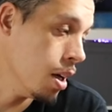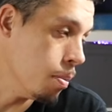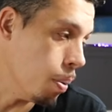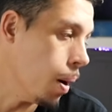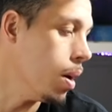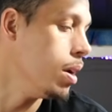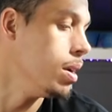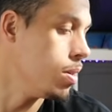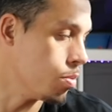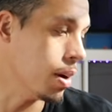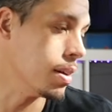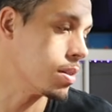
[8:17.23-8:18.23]
but
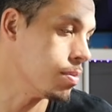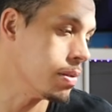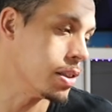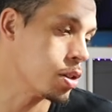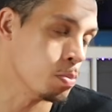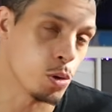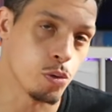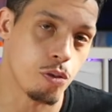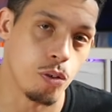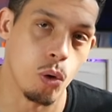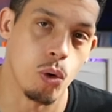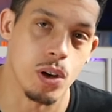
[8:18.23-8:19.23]
relatively smooth
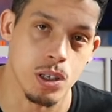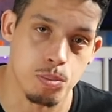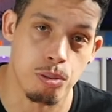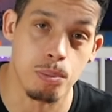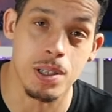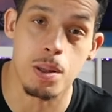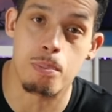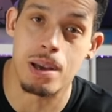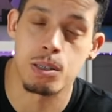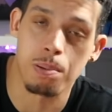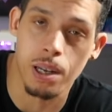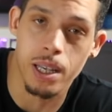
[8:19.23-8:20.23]
floor is probably the
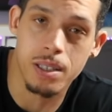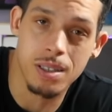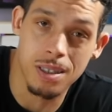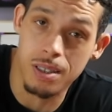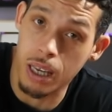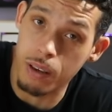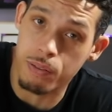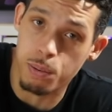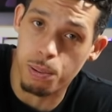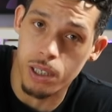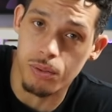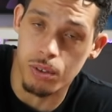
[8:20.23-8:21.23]
best place and the safest
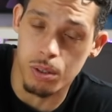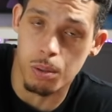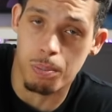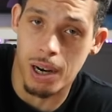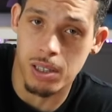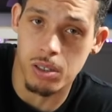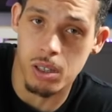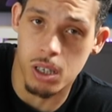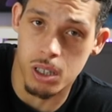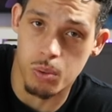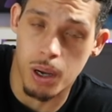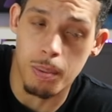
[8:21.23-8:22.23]
place for you to practice your
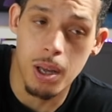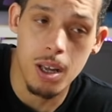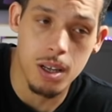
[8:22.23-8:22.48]
head swipe.